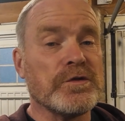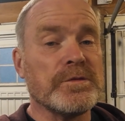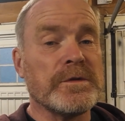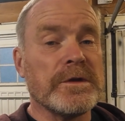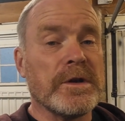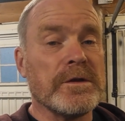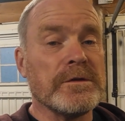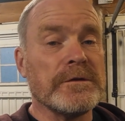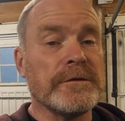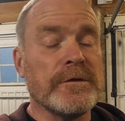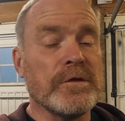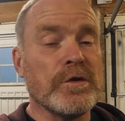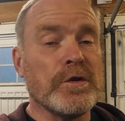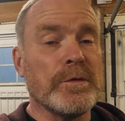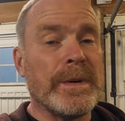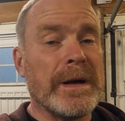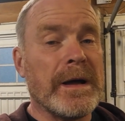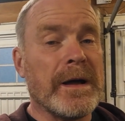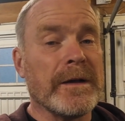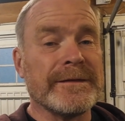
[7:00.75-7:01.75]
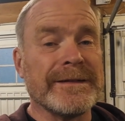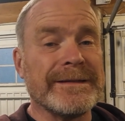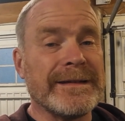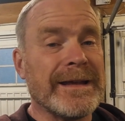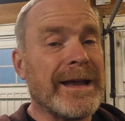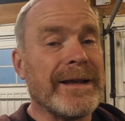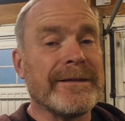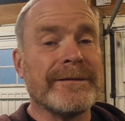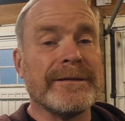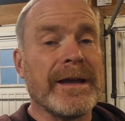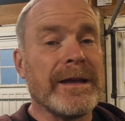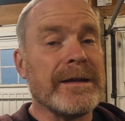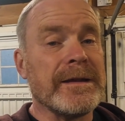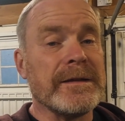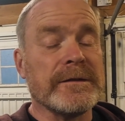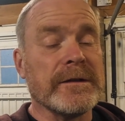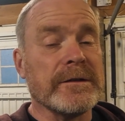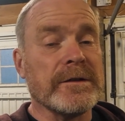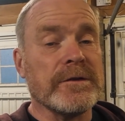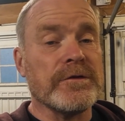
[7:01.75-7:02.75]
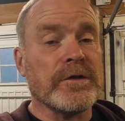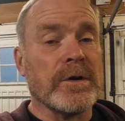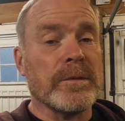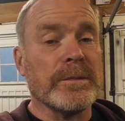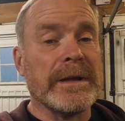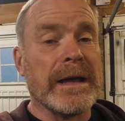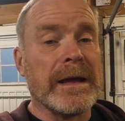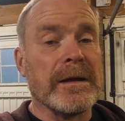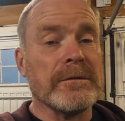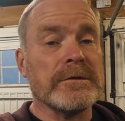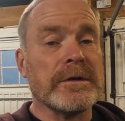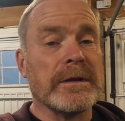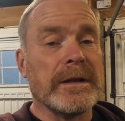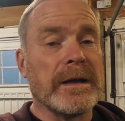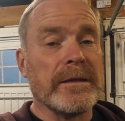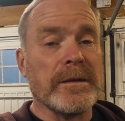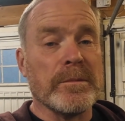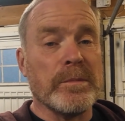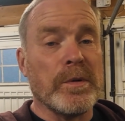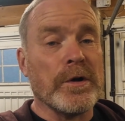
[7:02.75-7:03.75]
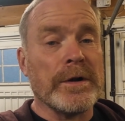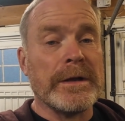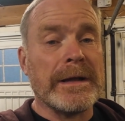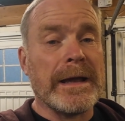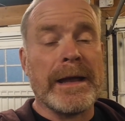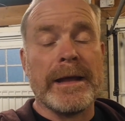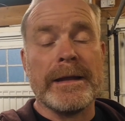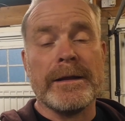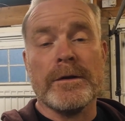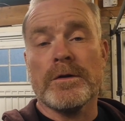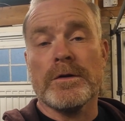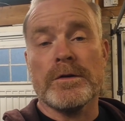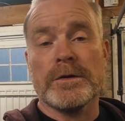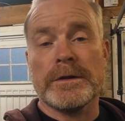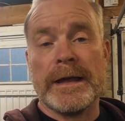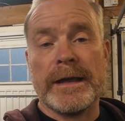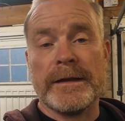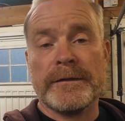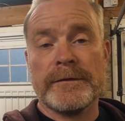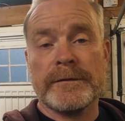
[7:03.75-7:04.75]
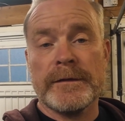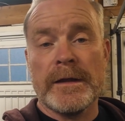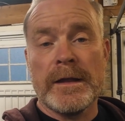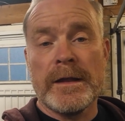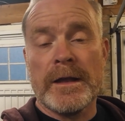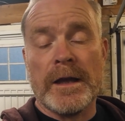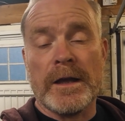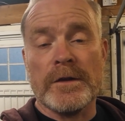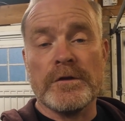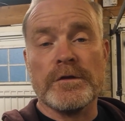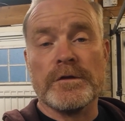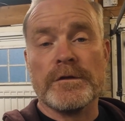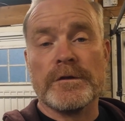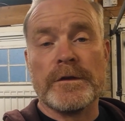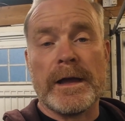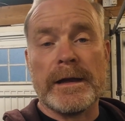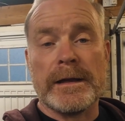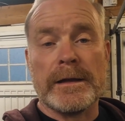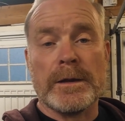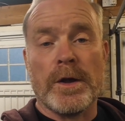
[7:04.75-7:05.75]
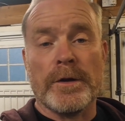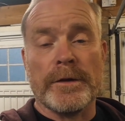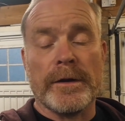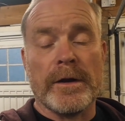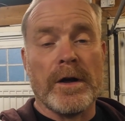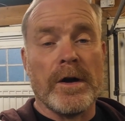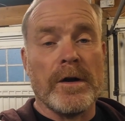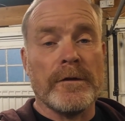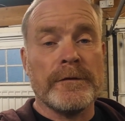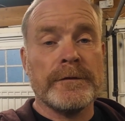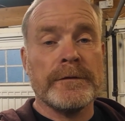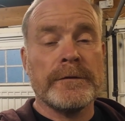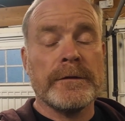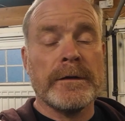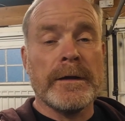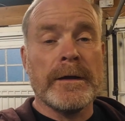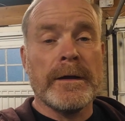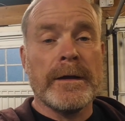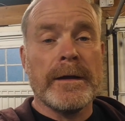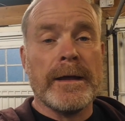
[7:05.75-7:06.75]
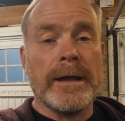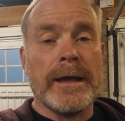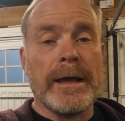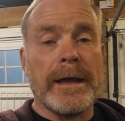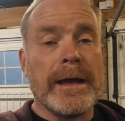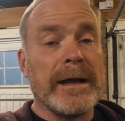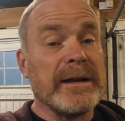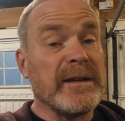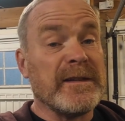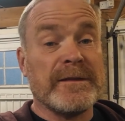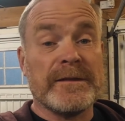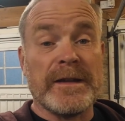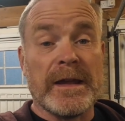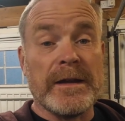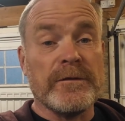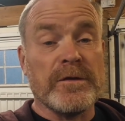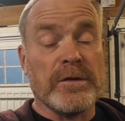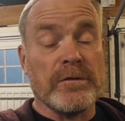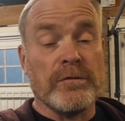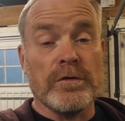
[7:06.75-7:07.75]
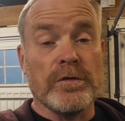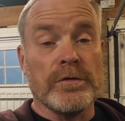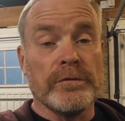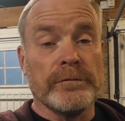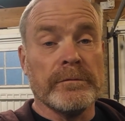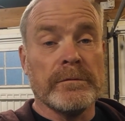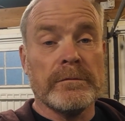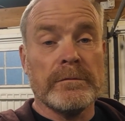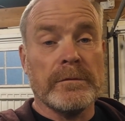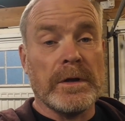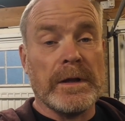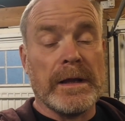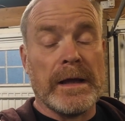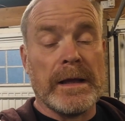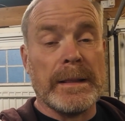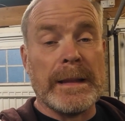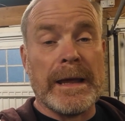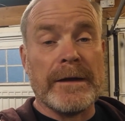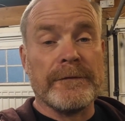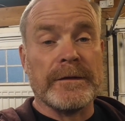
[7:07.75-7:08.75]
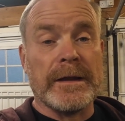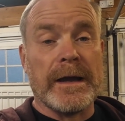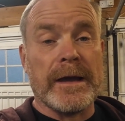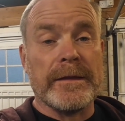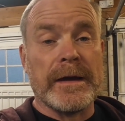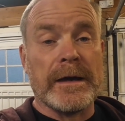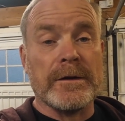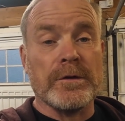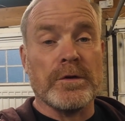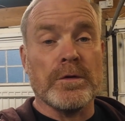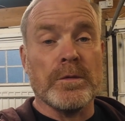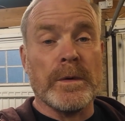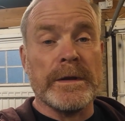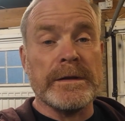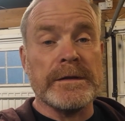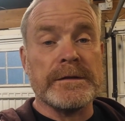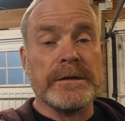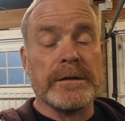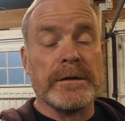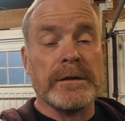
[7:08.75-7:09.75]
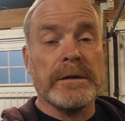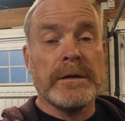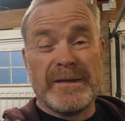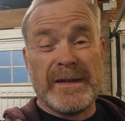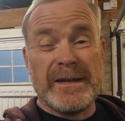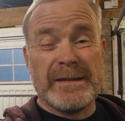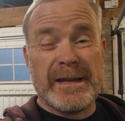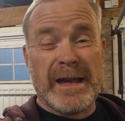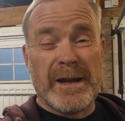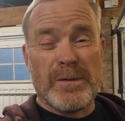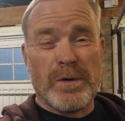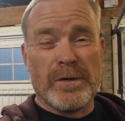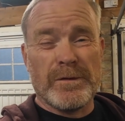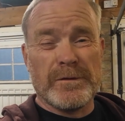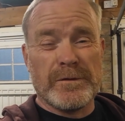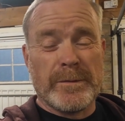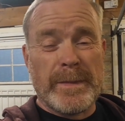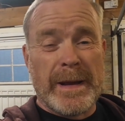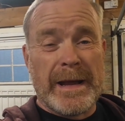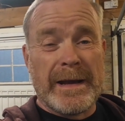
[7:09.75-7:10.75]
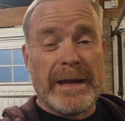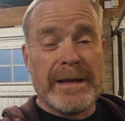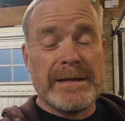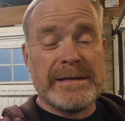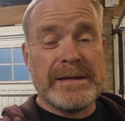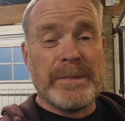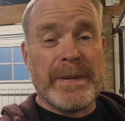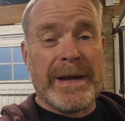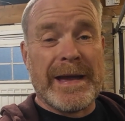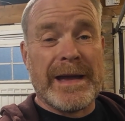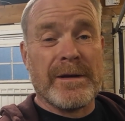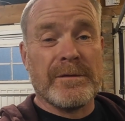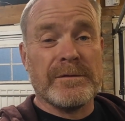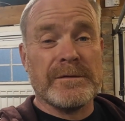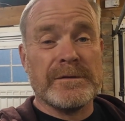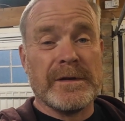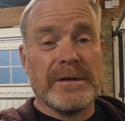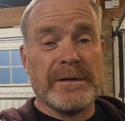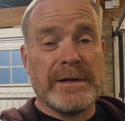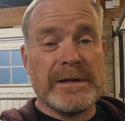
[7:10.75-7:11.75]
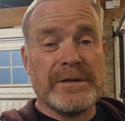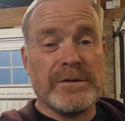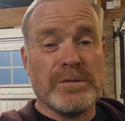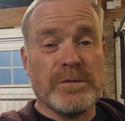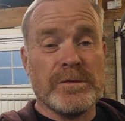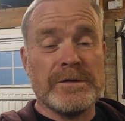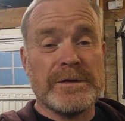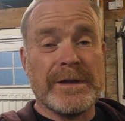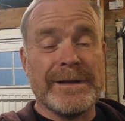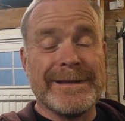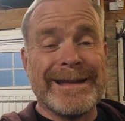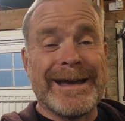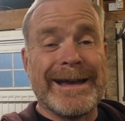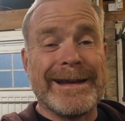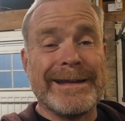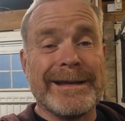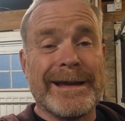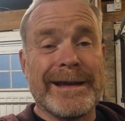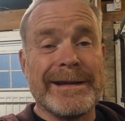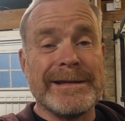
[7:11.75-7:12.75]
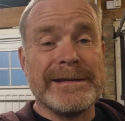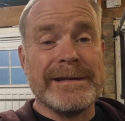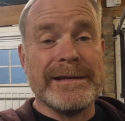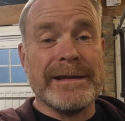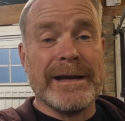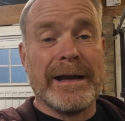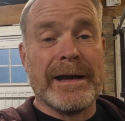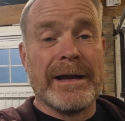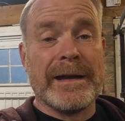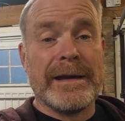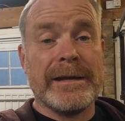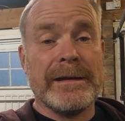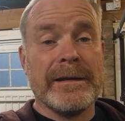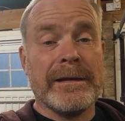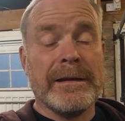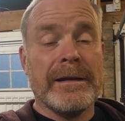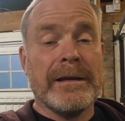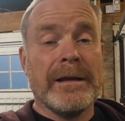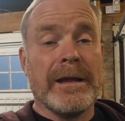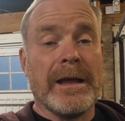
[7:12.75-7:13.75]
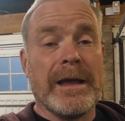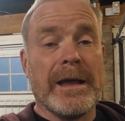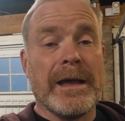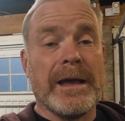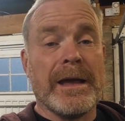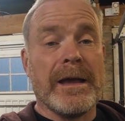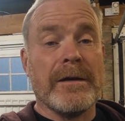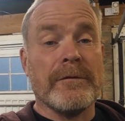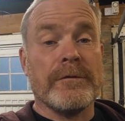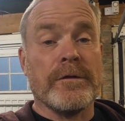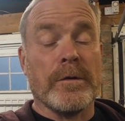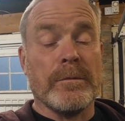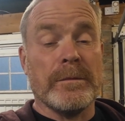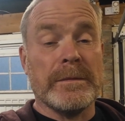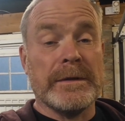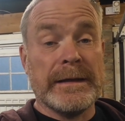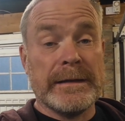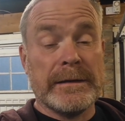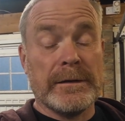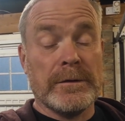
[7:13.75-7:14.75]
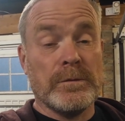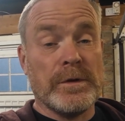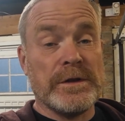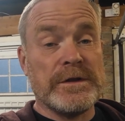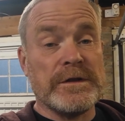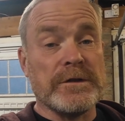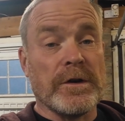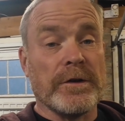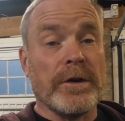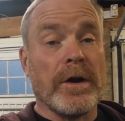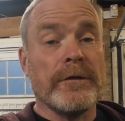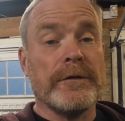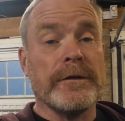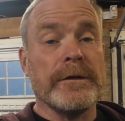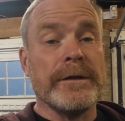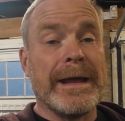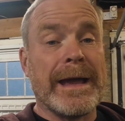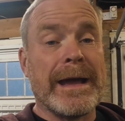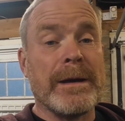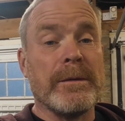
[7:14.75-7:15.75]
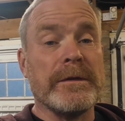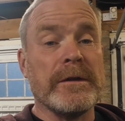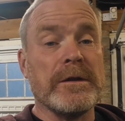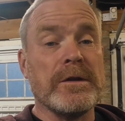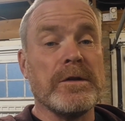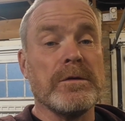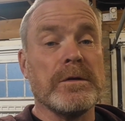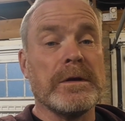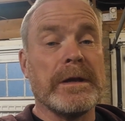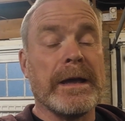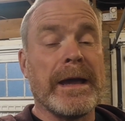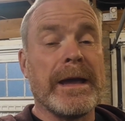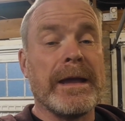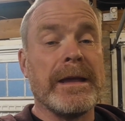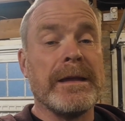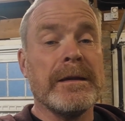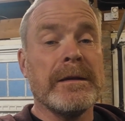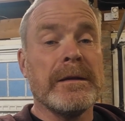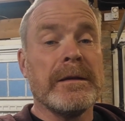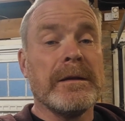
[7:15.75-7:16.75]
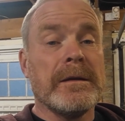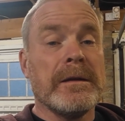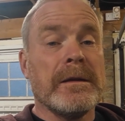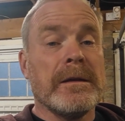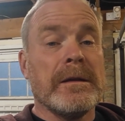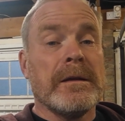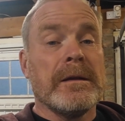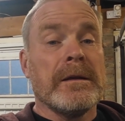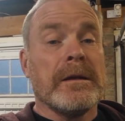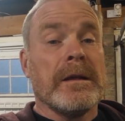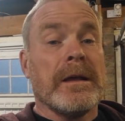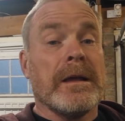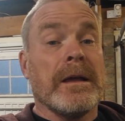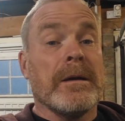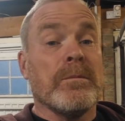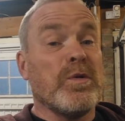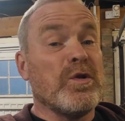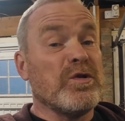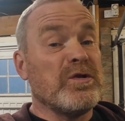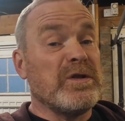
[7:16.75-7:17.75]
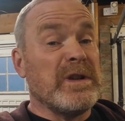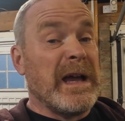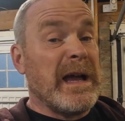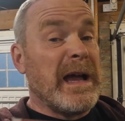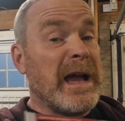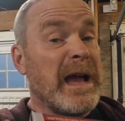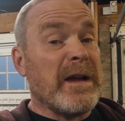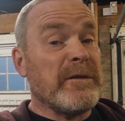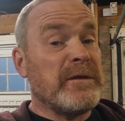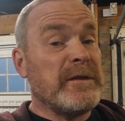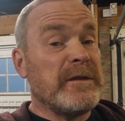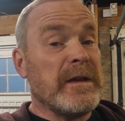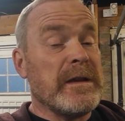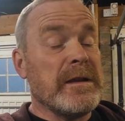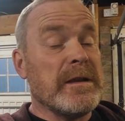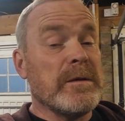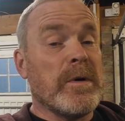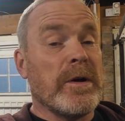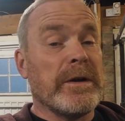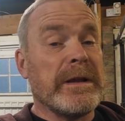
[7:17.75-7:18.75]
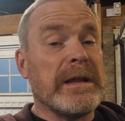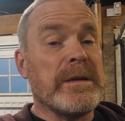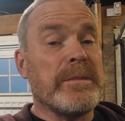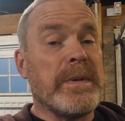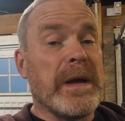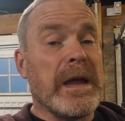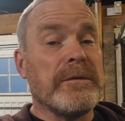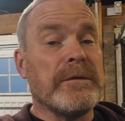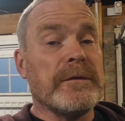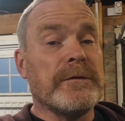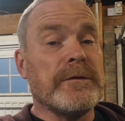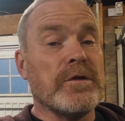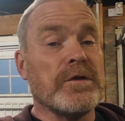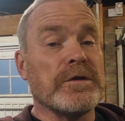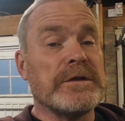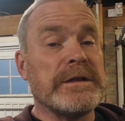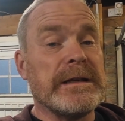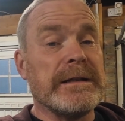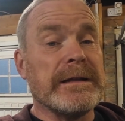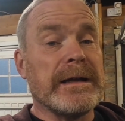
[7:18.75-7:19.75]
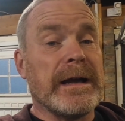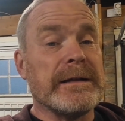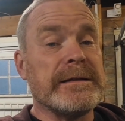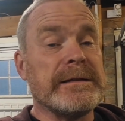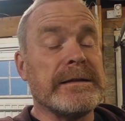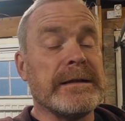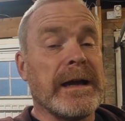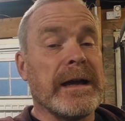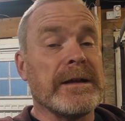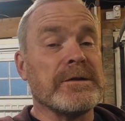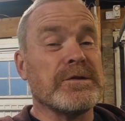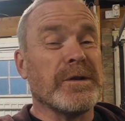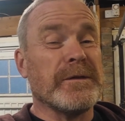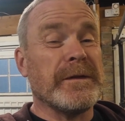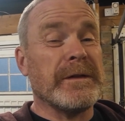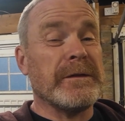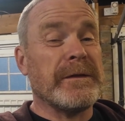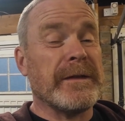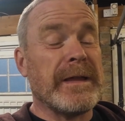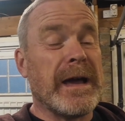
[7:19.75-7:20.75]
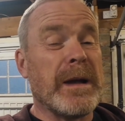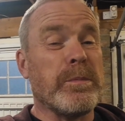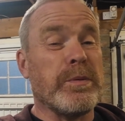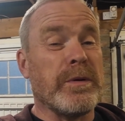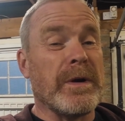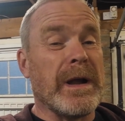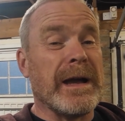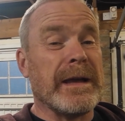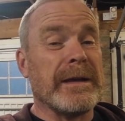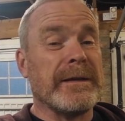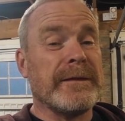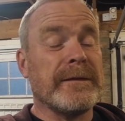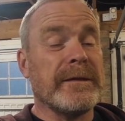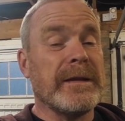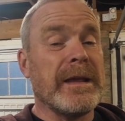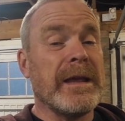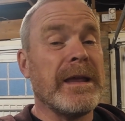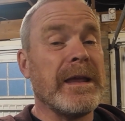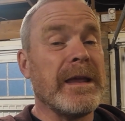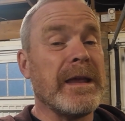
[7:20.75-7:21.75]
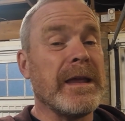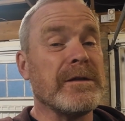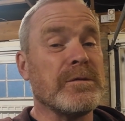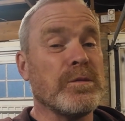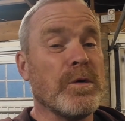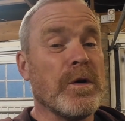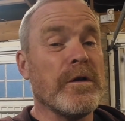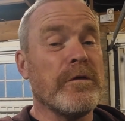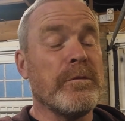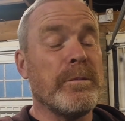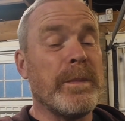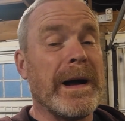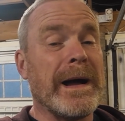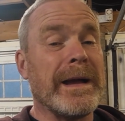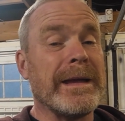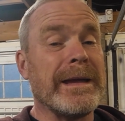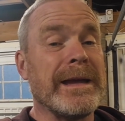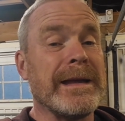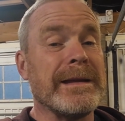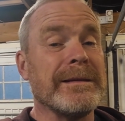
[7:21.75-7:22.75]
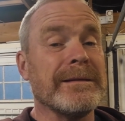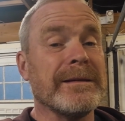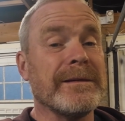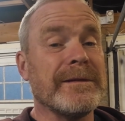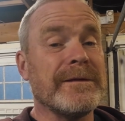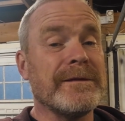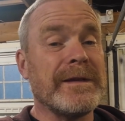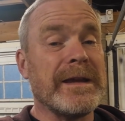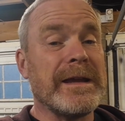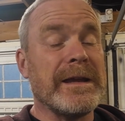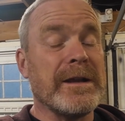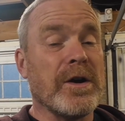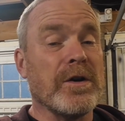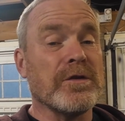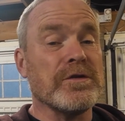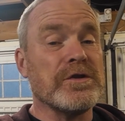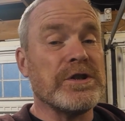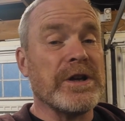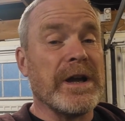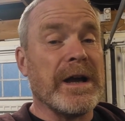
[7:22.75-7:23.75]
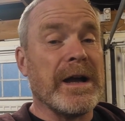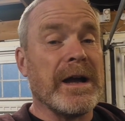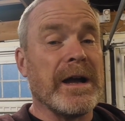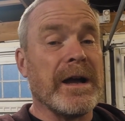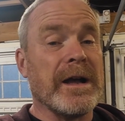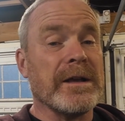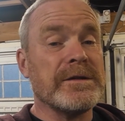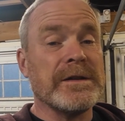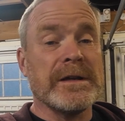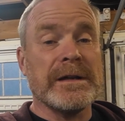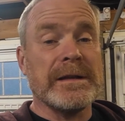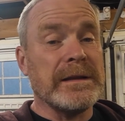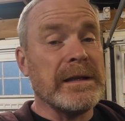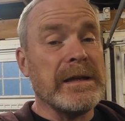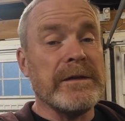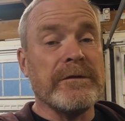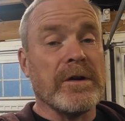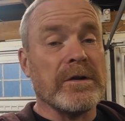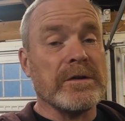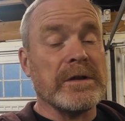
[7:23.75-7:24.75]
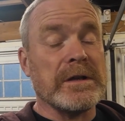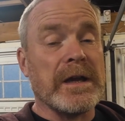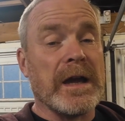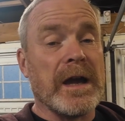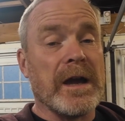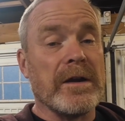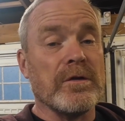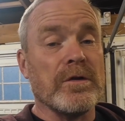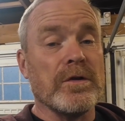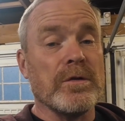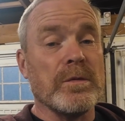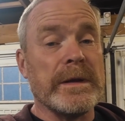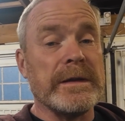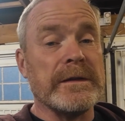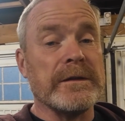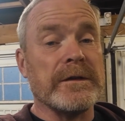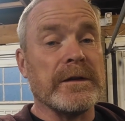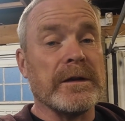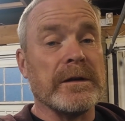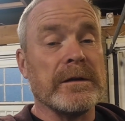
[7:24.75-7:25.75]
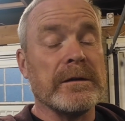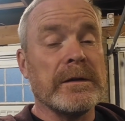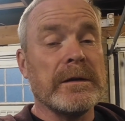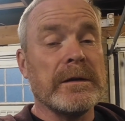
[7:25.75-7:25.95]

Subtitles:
up to those 4 bars, I dare say it's going to drop down to like the 0.8 or less and just cycle on and off. And it's safe to run left like that all winter. C-Tech ones are about £80. This was £9.99 from Lidl, which is on offer now in the UK. But I have seen them on eBay for £14.99. So I think for that price, it's worth buying, sticking it on charge, leaving it on your car all winter.